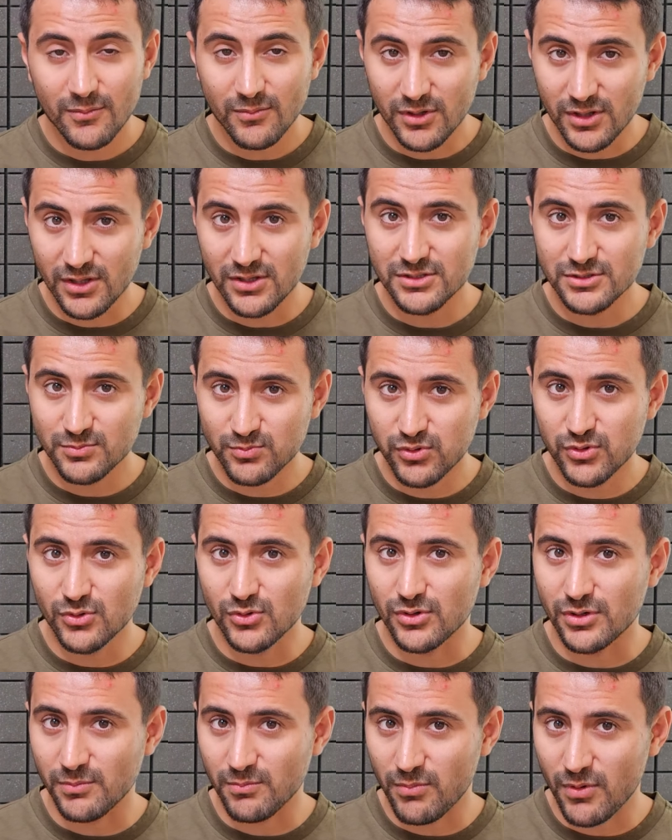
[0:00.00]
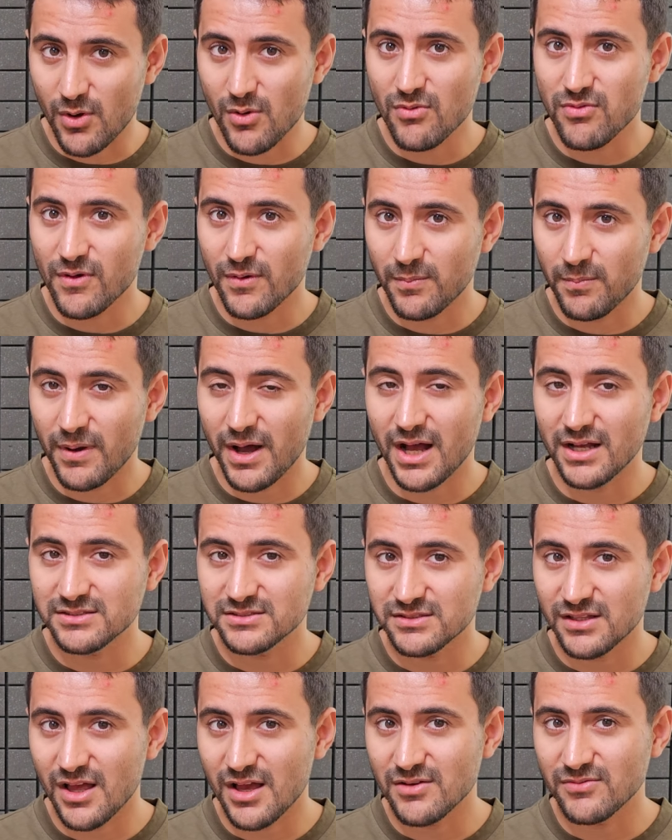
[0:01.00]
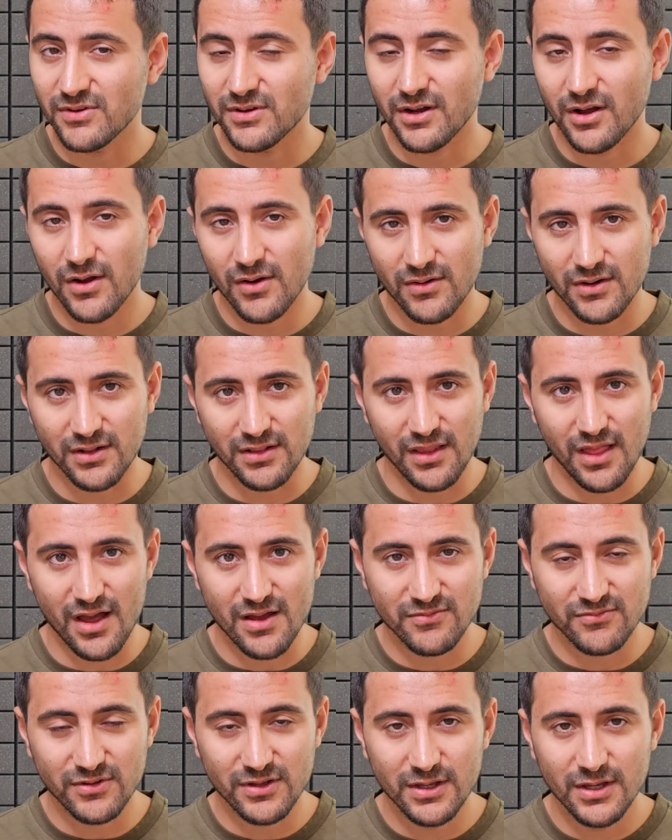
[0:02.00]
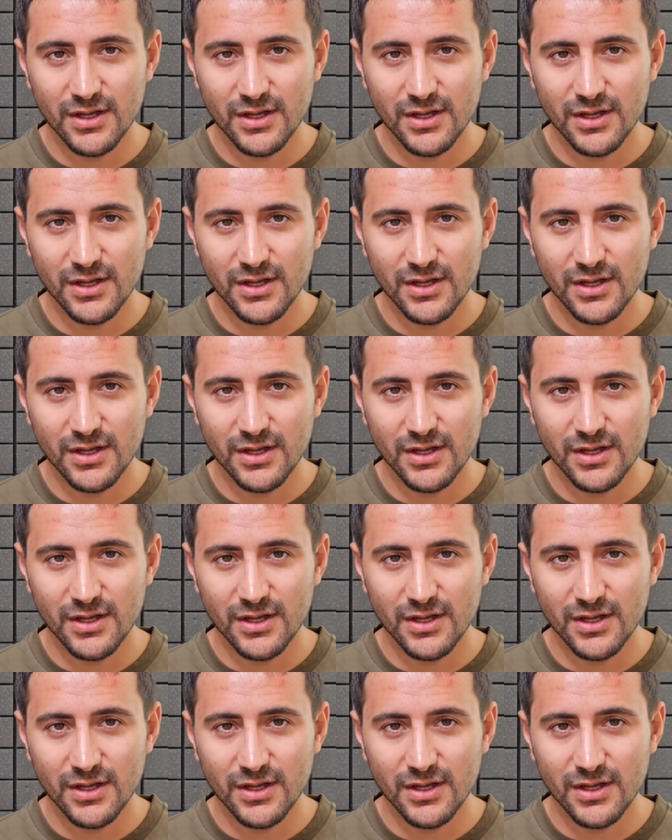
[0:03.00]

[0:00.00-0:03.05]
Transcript: Bella is poor in both her past life and current life.